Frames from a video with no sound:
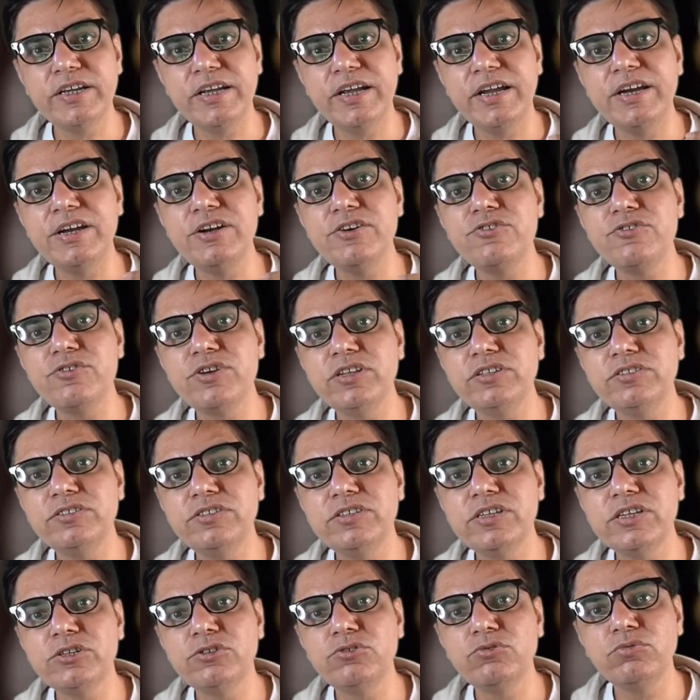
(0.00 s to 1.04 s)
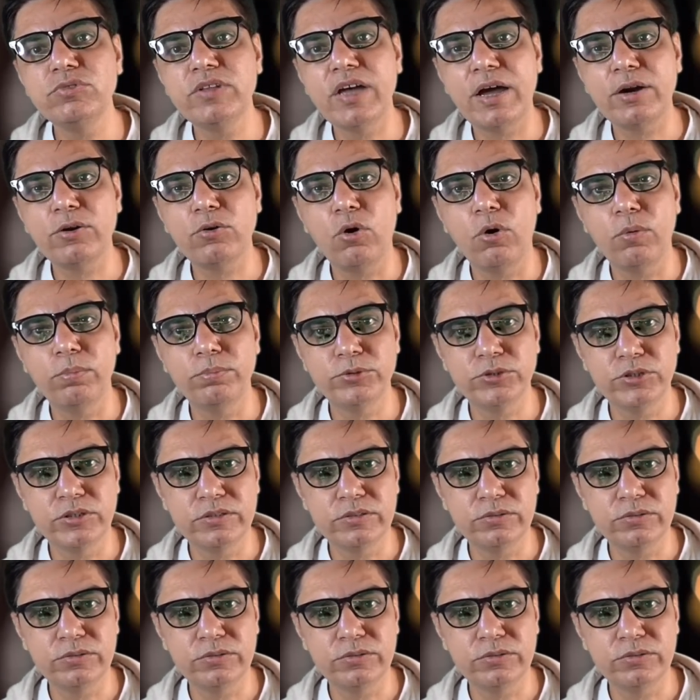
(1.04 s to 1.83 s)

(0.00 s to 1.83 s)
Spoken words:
intrinsic to that option.